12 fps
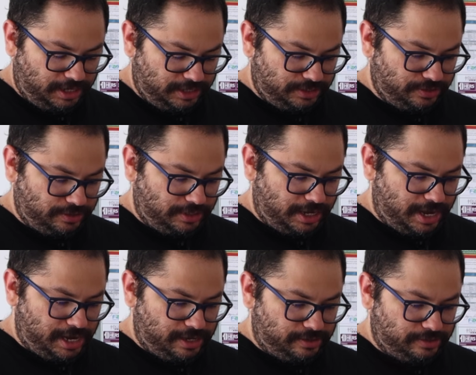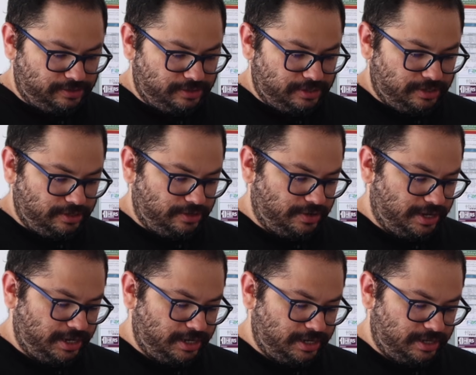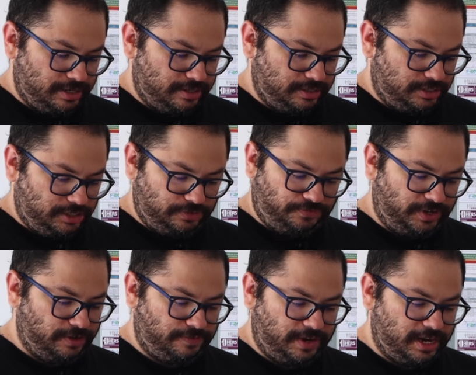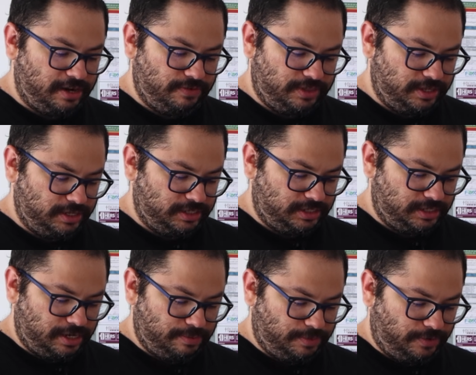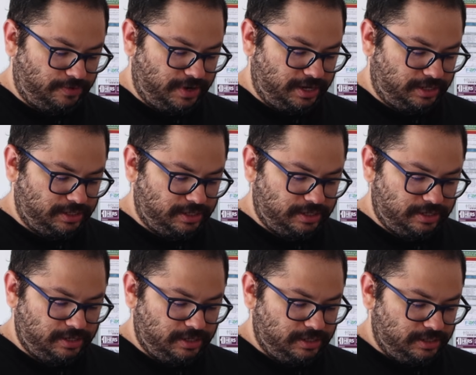So I'll go ahead and just verify everything is set up correctly.